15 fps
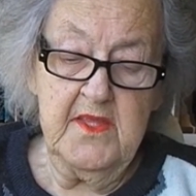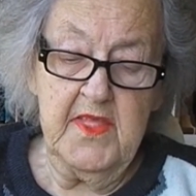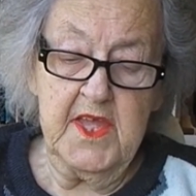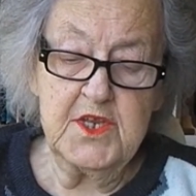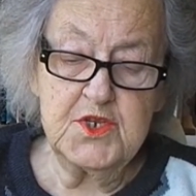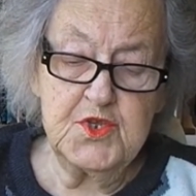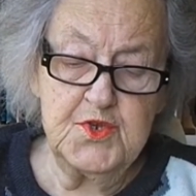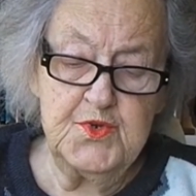
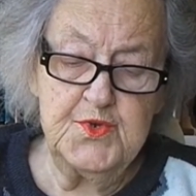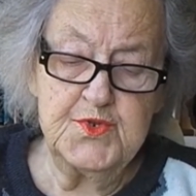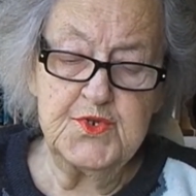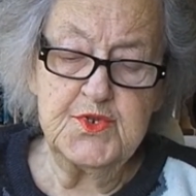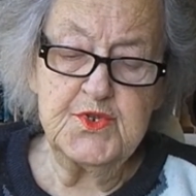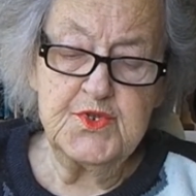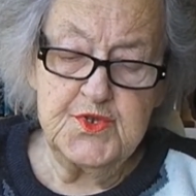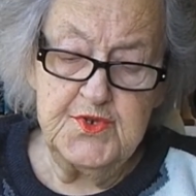That
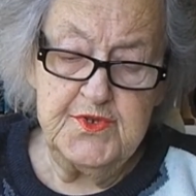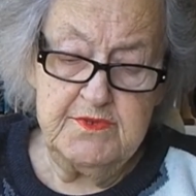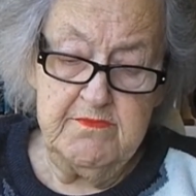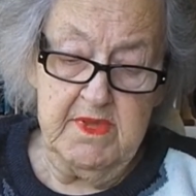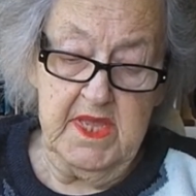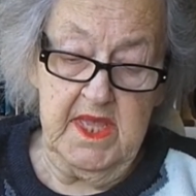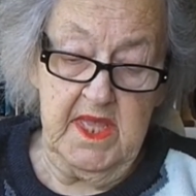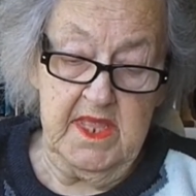good, good
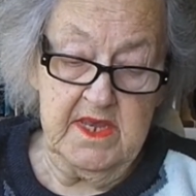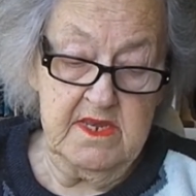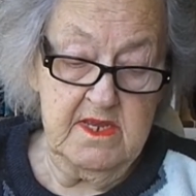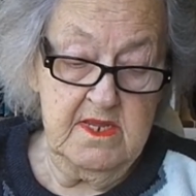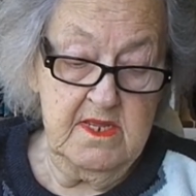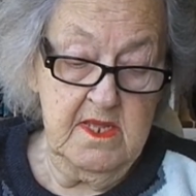man.